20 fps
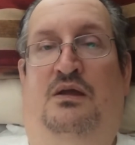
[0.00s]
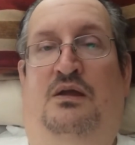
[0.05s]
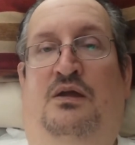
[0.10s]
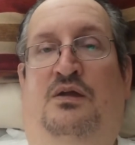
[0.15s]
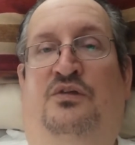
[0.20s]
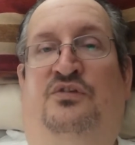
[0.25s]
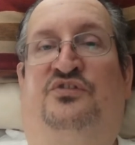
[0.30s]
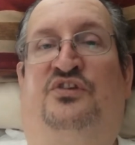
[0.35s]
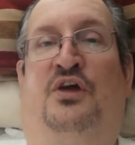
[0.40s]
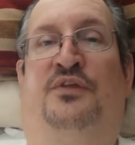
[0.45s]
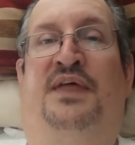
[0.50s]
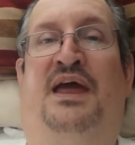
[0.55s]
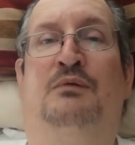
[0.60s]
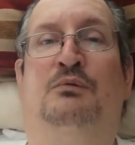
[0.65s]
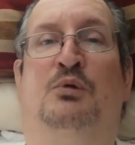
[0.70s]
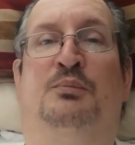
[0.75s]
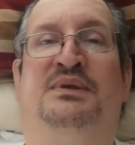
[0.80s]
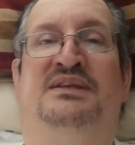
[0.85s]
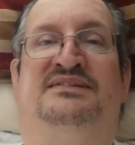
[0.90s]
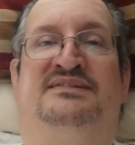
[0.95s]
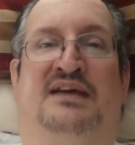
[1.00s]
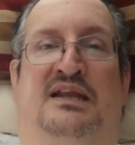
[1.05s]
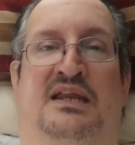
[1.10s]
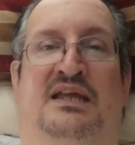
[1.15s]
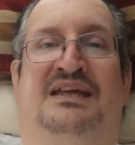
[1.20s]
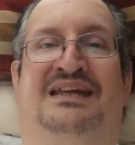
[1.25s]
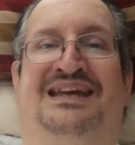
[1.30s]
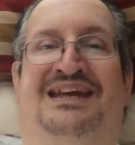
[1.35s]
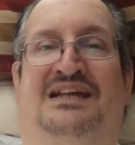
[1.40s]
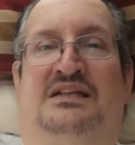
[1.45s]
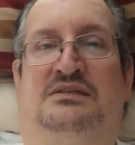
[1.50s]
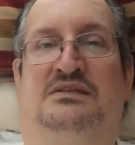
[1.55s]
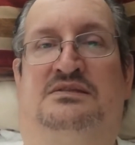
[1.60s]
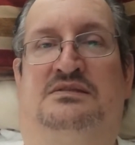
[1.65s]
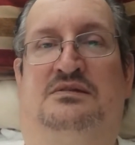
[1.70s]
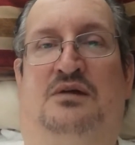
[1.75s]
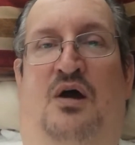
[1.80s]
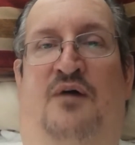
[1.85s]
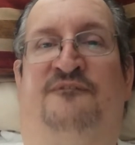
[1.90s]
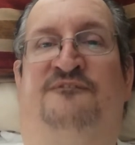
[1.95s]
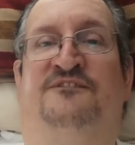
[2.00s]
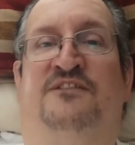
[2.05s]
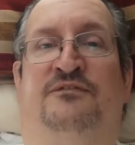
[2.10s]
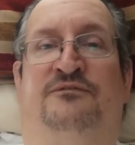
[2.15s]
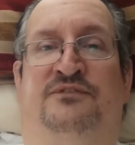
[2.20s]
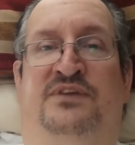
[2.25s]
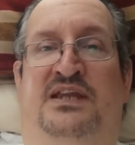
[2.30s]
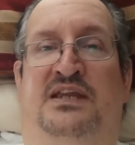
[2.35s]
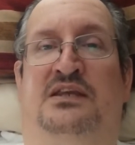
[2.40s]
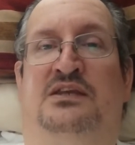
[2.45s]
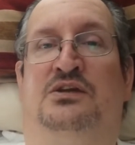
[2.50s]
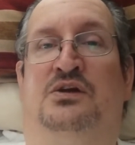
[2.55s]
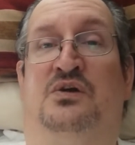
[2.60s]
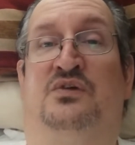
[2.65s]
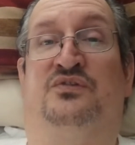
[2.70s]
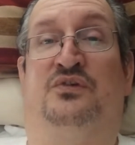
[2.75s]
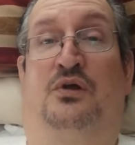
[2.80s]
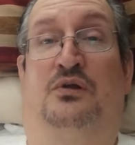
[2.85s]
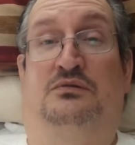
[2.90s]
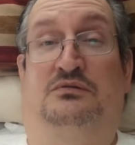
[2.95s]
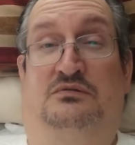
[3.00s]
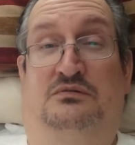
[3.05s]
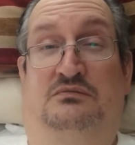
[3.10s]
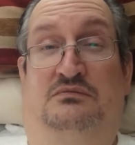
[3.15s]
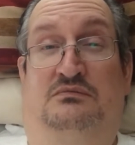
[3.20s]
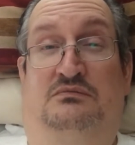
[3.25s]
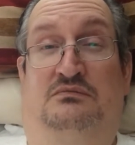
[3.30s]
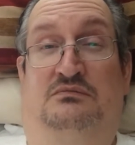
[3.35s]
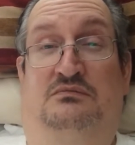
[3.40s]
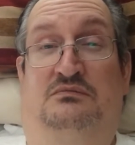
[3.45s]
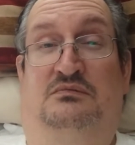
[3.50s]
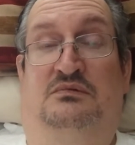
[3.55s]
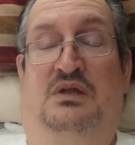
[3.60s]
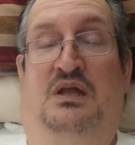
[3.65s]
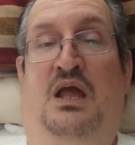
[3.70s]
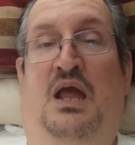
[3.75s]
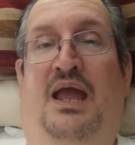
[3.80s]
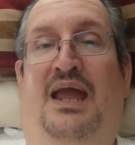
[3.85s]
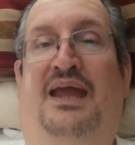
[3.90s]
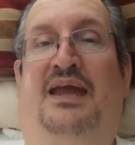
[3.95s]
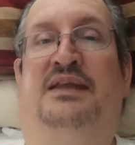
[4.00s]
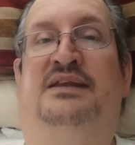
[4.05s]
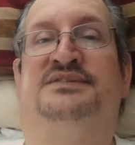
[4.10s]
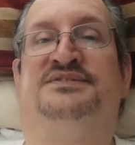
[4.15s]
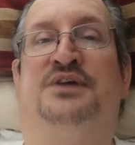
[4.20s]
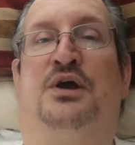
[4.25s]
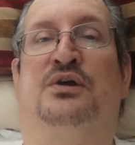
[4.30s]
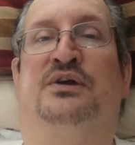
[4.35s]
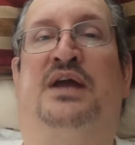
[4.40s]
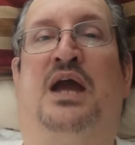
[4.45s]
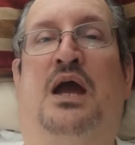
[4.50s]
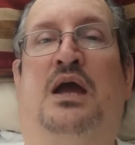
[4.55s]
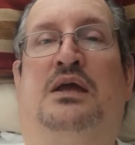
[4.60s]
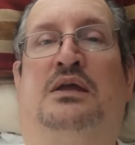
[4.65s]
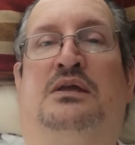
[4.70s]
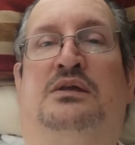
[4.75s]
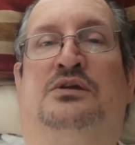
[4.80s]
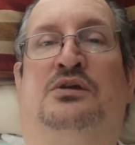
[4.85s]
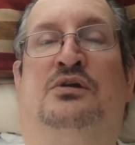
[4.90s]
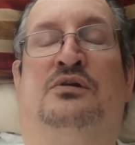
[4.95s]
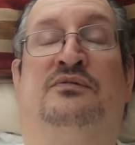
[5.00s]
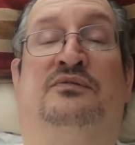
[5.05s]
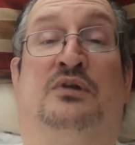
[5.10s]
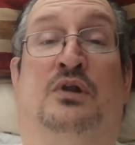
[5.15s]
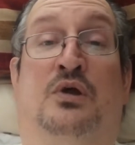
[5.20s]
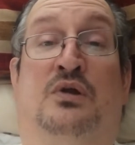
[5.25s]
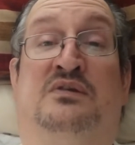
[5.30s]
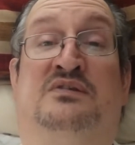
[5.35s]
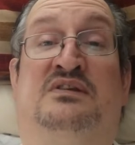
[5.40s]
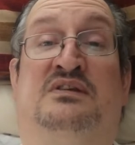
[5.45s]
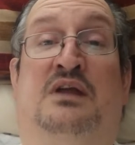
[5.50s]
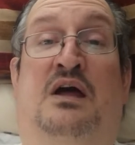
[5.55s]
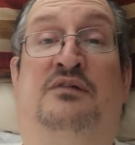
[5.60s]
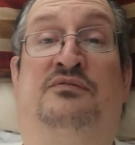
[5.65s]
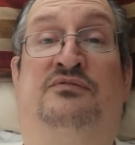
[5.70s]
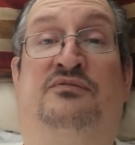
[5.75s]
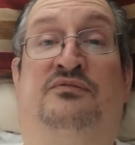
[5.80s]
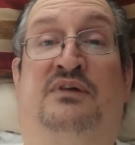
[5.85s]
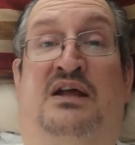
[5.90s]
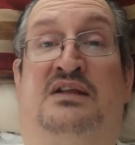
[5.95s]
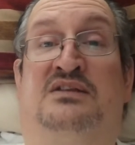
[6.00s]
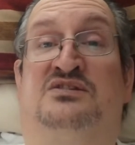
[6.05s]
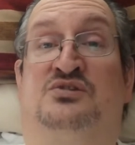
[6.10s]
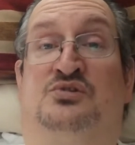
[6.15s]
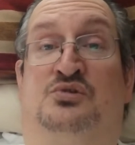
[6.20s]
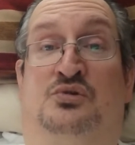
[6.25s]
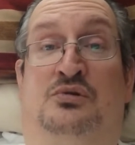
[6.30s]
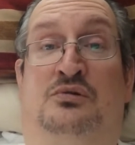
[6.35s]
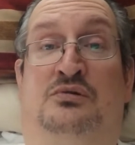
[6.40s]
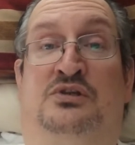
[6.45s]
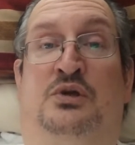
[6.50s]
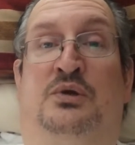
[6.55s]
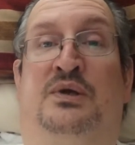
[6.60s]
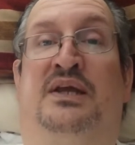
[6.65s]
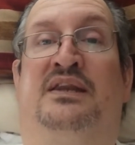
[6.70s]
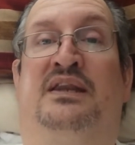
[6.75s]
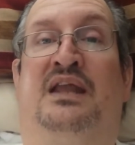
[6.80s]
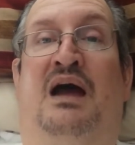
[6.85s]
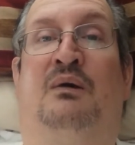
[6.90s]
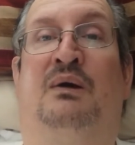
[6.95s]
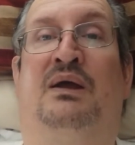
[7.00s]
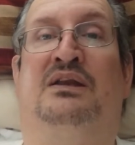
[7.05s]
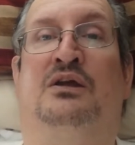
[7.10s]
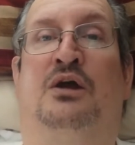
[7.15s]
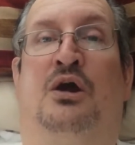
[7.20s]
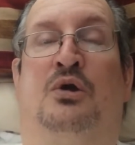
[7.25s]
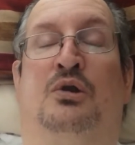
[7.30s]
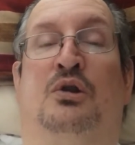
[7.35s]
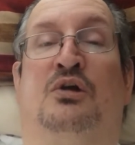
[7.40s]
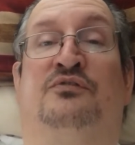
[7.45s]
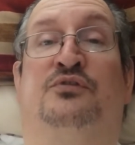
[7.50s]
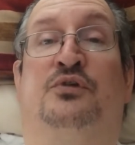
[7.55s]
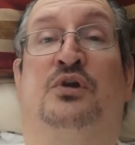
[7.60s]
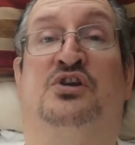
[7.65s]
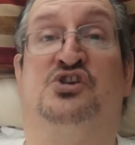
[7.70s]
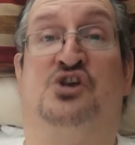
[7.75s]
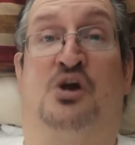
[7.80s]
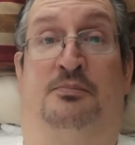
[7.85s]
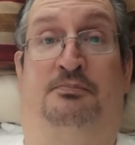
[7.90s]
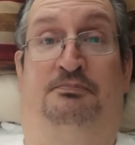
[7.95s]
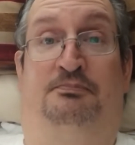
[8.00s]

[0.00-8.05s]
So they will be telling kids of 15 years old, it is okay, you have learned enough at school, you can now go and look for a job.